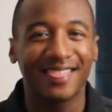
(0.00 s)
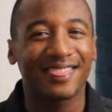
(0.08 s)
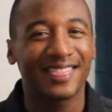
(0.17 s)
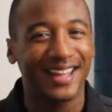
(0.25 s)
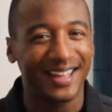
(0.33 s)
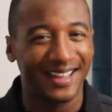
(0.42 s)

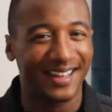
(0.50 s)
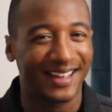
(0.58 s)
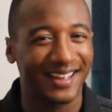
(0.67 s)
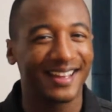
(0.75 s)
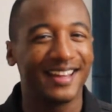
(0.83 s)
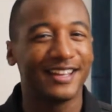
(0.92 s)

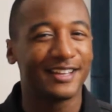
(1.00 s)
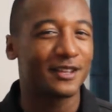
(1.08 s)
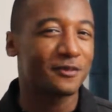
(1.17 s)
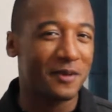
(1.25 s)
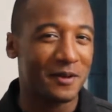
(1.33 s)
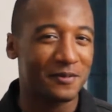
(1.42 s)
thinking that
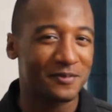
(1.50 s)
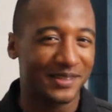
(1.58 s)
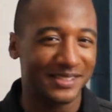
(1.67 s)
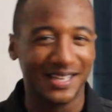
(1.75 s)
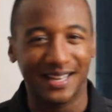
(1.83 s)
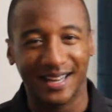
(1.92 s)
the
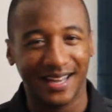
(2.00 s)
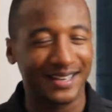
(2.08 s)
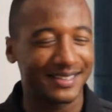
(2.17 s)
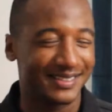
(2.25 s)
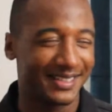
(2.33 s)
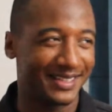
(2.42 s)
peppermints had
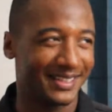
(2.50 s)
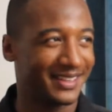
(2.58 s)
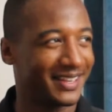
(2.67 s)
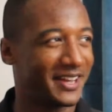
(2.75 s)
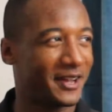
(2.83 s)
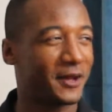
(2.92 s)
like done the
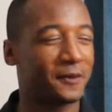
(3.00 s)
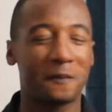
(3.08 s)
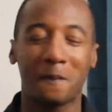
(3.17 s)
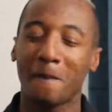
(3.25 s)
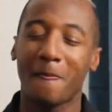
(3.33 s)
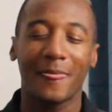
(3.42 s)
thing.
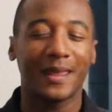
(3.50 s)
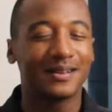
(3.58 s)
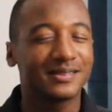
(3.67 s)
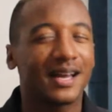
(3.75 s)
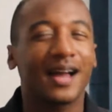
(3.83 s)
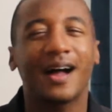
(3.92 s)
I
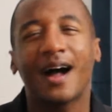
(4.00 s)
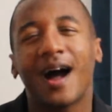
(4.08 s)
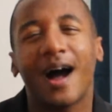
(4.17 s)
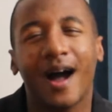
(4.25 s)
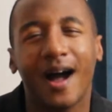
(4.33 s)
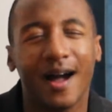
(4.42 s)
was like,
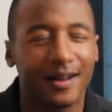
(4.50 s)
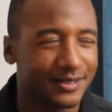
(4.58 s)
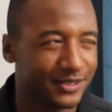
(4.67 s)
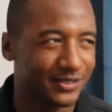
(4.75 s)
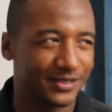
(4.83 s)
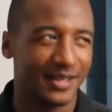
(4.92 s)

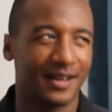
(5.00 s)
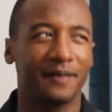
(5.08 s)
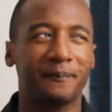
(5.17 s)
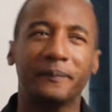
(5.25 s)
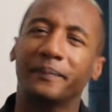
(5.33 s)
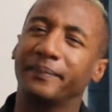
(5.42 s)
she was like,
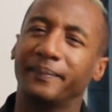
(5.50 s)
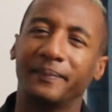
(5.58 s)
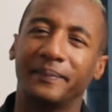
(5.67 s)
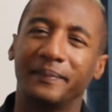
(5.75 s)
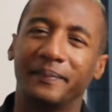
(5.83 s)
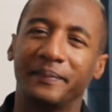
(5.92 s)

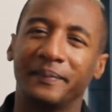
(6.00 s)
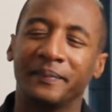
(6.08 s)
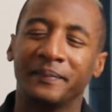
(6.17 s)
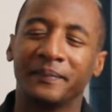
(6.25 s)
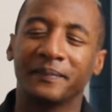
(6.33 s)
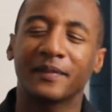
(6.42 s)

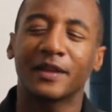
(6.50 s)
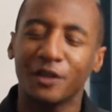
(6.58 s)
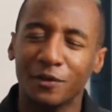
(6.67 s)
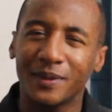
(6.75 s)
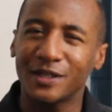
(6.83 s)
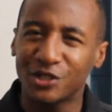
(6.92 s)

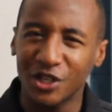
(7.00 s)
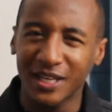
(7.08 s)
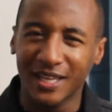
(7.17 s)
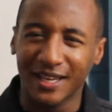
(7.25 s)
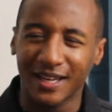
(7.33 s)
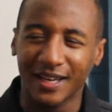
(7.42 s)
you've been
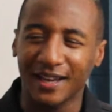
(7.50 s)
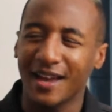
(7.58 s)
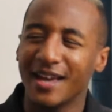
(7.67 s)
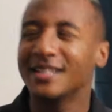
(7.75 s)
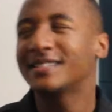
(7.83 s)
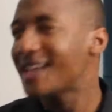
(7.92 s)
drinking.
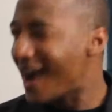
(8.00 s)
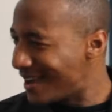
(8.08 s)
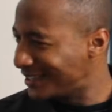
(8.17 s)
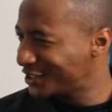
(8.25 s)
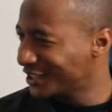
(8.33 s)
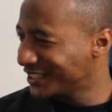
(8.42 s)

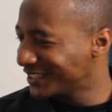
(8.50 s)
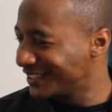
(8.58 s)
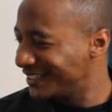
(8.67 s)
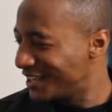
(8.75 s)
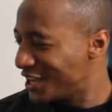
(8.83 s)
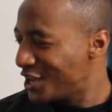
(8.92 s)

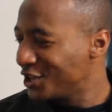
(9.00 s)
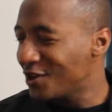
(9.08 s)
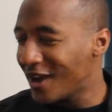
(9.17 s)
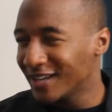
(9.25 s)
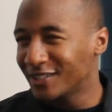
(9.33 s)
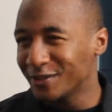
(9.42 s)
Tasha, you
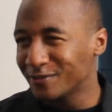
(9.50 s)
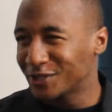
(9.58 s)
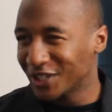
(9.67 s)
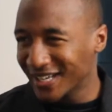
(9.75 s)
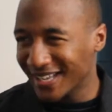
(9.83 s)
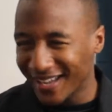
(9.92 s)
had them
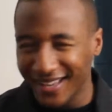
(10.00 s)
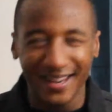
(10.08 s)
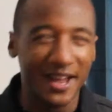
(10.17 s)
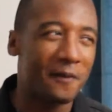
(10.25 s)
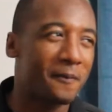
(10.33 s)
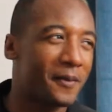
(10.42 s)
drinking?
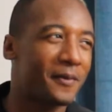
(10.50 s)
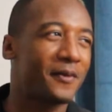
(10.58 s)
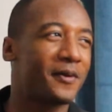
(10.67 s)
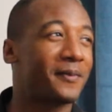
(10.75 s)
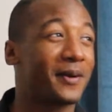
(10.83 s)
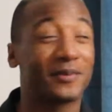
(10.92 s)
Like, blah,
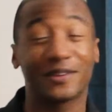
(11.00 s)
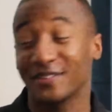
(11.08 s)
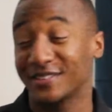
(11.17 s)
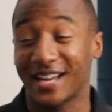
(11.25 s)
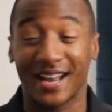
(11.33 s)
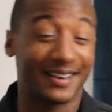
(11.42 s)
blah, blah. My
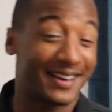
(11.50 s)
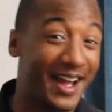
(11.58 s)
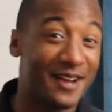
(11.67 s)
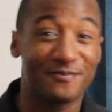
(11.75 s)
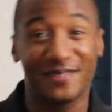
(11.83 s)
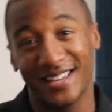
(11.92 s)
brother's like,
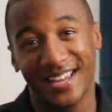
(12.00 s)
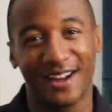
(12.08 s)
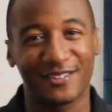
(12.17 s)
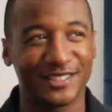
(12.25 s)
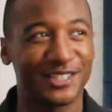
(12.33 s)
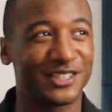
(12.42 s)
not me,
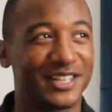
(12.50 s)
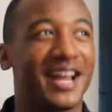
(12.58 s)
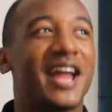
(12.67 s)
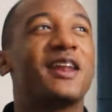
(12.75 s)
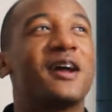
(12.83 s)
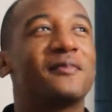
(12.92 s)
I wasn't
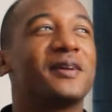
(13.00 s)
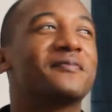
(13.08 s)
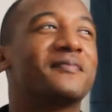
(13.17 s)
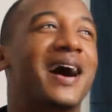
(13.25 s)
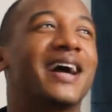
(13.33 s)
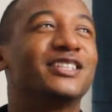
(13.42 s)
drinking. And I
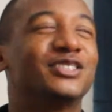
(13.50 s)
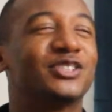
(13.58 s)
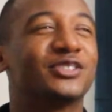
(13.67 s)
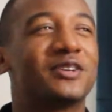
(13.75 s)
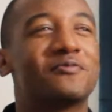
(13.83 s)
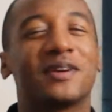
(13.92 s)
mean, mind
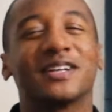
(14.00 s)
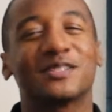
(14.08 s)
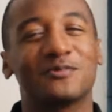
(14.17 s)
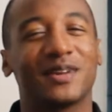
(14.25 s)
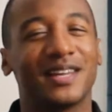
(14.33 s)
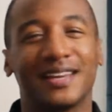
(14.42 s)
you, compared
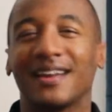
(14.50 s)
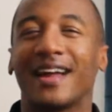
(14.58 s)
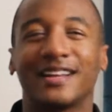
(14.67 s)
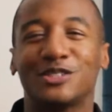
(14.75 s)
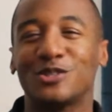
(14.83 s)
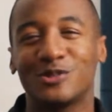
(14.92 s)
to me, you
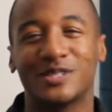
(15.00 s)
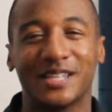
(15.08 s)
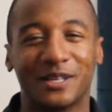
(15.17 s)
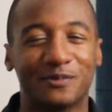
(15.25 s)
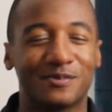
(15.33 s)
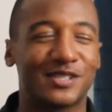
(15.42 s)
had 2
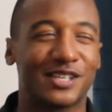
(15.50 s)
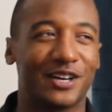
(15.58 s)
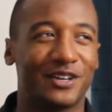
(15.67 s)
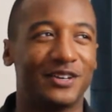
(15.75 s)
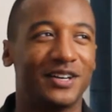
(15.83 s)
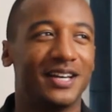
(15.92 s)
sips.
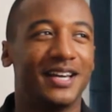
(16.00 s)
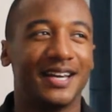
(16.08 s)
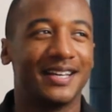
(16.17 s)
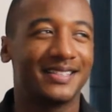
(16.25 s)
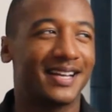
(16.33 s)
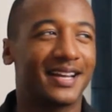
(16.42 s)
So
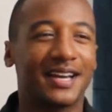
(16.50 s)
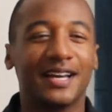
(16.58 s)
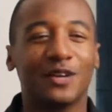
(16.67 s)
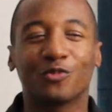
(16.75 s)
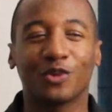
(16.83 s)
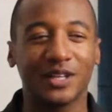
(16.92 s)
they
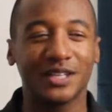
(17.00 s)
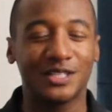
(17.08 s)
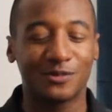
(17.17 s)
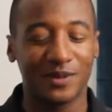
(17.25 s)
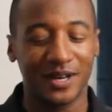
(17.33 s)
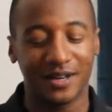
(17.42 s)
couldn't really
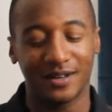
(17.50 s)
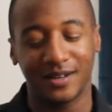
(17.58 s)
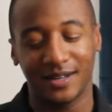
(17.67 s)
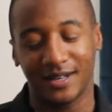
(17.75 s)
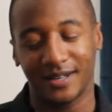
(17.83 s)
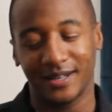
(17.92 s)

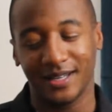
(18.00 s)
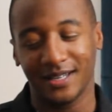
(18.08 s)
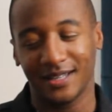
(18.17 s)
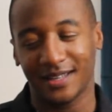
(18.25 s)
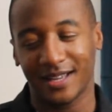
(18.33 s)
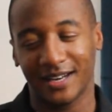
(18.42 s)
smell
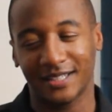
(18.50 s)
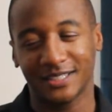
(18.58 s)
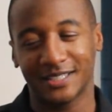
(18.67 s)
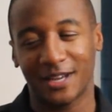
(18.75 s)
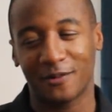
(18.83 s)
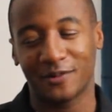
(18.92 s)
anything. And I
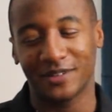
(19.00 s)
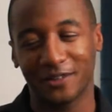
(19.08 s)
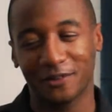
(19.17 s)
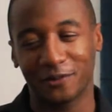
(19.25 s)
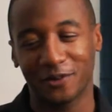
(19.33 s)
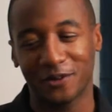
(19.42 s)
just like
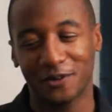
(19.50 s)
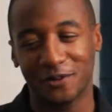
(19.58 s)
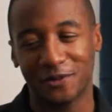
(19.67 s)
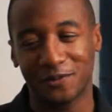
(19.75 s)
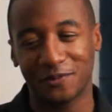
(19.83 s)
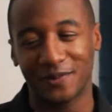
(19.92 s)
the
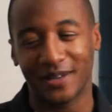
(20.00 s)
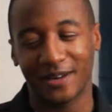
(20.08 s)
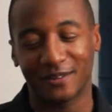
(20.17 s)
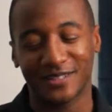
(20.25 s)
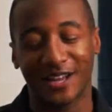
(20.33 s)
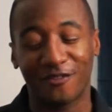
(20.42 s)
room, and
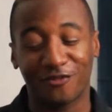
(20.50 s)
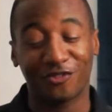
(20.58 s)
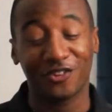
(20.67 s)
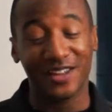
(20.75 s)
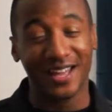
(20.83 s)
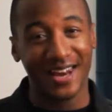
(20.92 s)
I was like
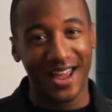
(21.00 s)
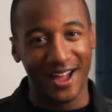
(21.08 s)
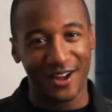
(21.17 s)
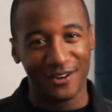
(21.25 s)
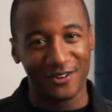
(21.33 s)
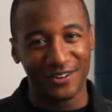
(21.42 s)
freaking
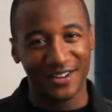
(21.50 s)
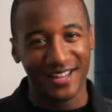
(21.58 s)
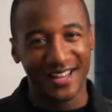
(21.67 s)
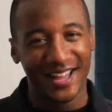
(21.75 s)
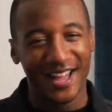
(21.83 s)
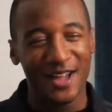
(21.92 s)
out.
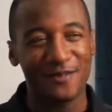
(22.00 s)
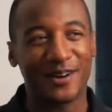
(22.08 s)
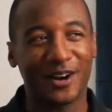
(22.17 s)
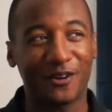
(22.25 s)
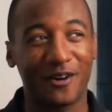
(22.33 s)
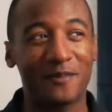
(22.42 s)
And
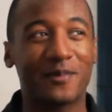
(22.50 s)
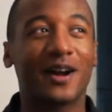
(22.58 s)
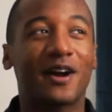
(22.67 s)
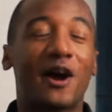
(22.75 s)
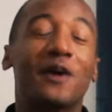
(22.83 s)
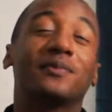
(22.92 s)
my
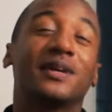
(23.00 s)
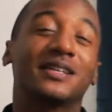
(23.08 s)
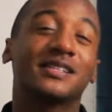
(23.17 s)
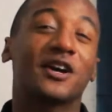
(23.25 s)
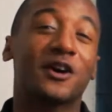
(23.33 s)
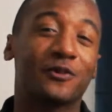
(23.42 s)
grandma called me
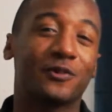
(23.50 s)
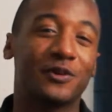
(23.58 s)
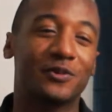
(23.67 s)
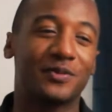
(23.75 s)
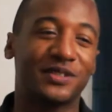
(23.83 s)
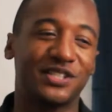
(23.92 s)
into her
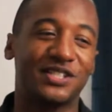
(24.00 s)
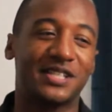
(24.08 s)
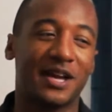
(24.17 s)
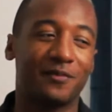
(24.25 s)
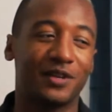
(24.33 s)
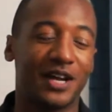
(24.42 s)
room, and she
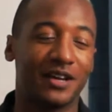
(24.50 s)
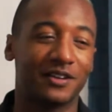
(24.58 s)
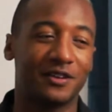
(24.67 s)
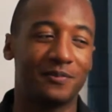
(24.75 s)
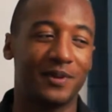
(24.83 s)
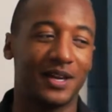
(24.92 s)
sat me down
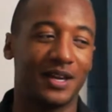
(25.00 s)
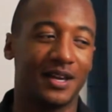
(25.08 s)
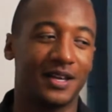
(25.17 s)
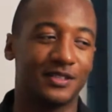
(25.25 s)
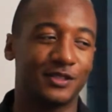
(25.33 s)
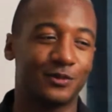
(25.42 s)
on the
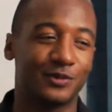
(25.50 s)
bed, and she